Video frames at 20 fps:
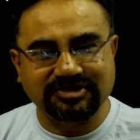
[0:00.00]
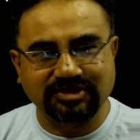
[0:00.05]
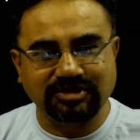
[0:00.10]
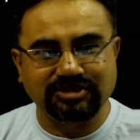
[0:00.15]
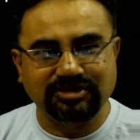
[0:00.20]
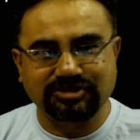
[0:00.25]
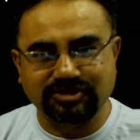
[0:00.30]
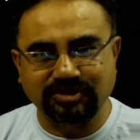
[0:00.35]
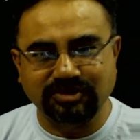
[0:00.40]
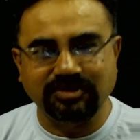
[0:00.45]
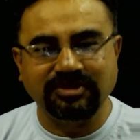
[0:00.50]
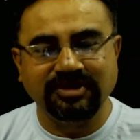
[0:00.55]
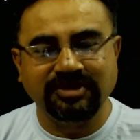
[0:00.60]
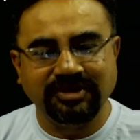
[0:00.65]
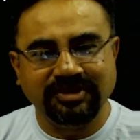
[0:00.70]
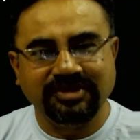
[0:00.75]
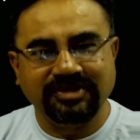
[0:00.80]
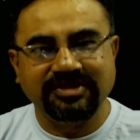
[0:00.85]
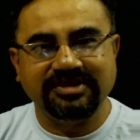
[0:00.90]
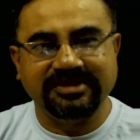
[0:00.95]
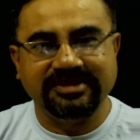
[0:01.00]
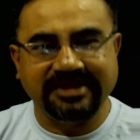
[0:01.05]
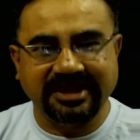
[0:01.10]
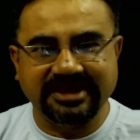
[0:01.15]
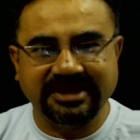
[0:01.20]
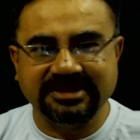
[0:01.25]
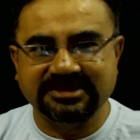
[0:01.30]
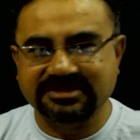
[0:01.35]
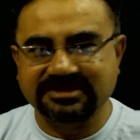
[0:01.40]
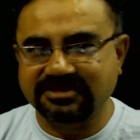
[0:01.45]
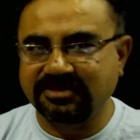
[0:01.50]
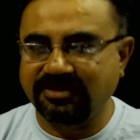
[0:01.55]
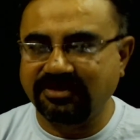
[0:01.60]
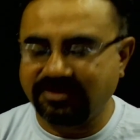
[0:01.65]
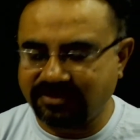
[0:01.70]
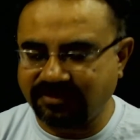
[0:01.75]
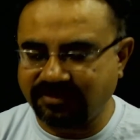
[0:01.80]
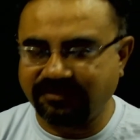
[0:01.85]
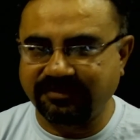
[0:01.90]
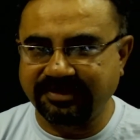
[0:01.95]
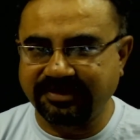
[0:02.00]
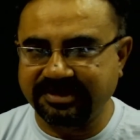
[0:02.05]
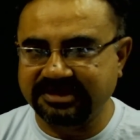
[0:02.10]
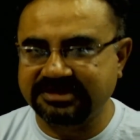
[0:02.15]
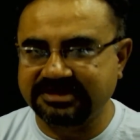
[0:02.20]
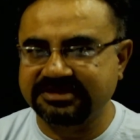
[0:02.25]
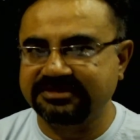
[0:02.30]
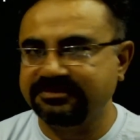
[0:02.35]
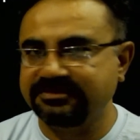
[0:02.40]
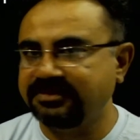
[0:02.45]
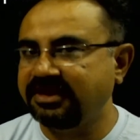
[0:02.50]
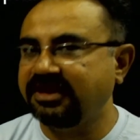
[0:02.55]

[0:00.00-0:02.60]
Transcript: also, that is chlorophylls.